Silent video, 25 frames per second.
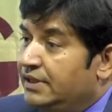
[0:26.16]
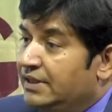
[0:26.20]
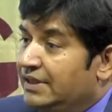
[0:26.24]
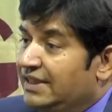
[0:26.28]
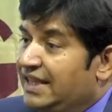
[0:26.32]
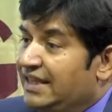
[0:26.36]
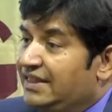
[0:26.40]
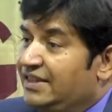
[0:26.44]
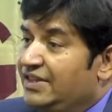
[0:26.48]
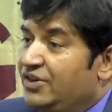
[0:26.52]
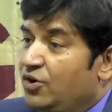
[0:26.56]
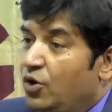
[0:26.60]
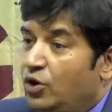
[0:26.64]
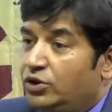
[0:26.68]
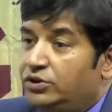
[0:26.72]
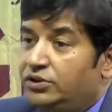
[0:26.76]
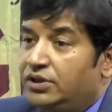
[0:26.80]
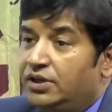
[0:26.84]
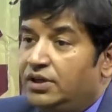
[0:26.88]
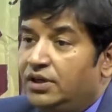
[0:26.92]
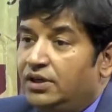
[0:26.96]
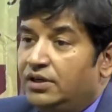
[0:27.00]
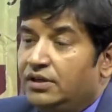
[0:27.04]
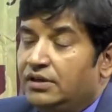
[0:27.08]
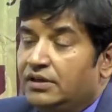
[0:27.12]
that the
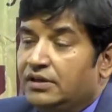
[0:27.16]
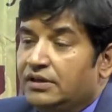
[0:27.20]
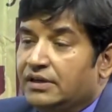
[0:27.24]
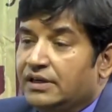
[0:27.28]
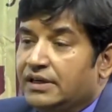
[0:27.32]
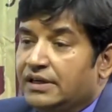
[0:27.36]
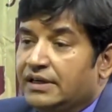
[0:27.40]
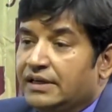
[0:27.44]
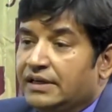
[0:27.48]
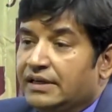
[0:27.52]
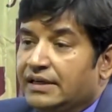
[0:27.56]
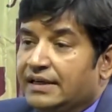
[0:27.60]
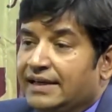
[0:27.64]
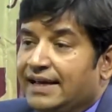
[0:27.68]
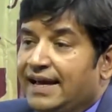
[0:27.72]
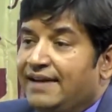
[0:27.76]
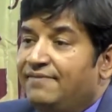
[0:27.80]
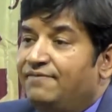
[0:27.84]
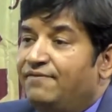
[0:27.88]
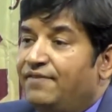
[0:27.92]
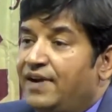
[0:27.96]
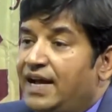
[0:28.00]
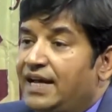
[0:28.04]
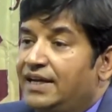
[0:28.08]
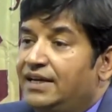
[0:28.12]
author can
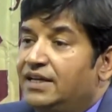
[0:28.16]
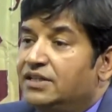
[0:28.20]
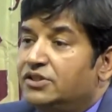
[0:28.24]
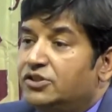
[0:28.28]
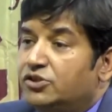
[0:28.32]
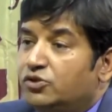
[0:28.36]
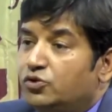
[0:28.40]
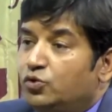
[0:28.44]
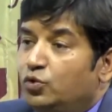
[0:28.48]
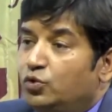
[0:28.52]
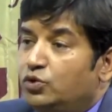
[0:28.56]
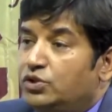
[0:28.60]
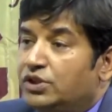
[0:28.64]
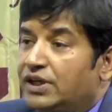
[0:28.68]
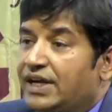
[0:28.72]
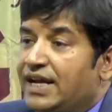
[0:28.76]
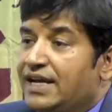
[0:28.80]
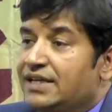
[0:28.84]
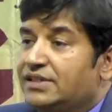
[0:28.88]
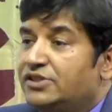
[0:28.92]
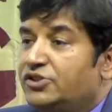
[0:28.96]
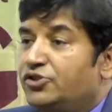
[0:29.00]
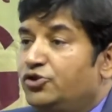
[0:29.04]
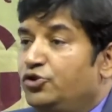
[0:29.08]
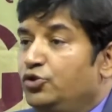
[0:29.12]
file a suit
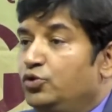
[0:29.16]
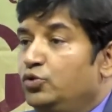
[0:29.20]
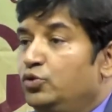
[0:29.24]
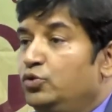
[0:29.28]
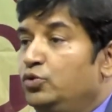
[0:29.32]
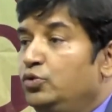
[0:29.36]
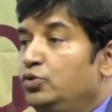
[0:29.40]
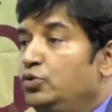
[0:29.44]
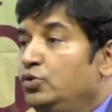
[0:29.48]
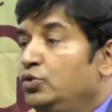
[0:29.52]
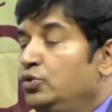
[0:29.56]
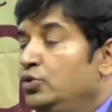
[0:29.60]
against you